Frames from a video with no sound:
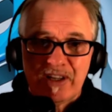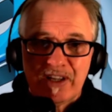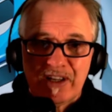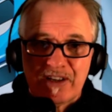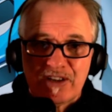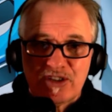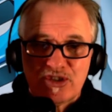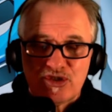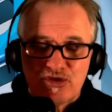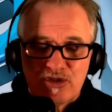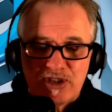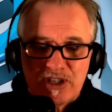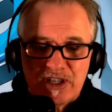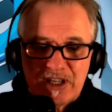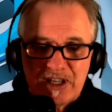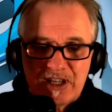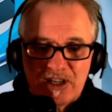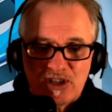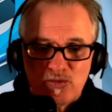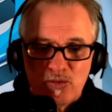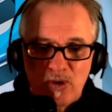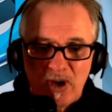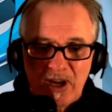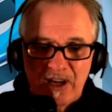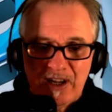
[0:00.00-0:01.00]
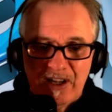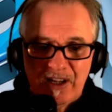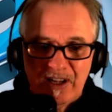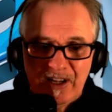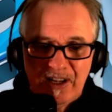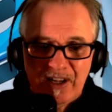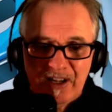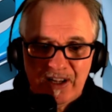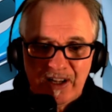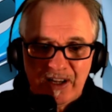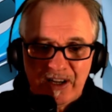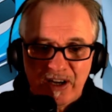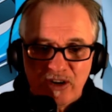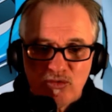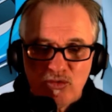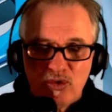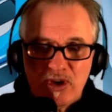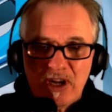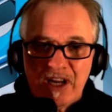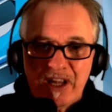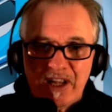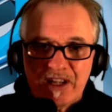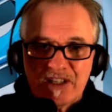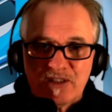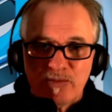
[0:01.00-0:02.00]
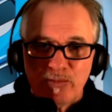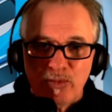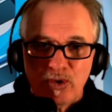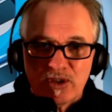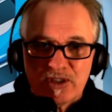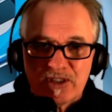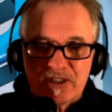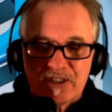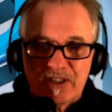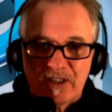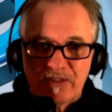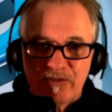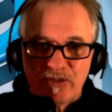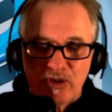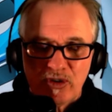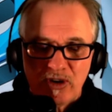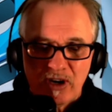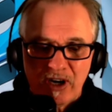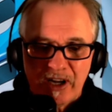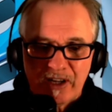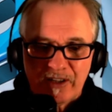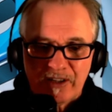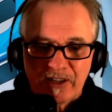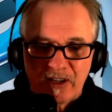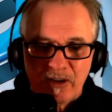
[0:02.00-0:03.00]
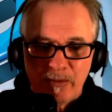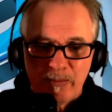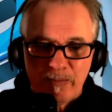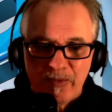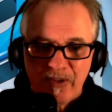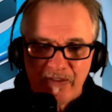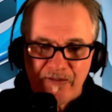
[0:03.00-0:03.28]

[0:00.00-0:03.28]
It is 3D as well, and it really is a must if you're collecting them.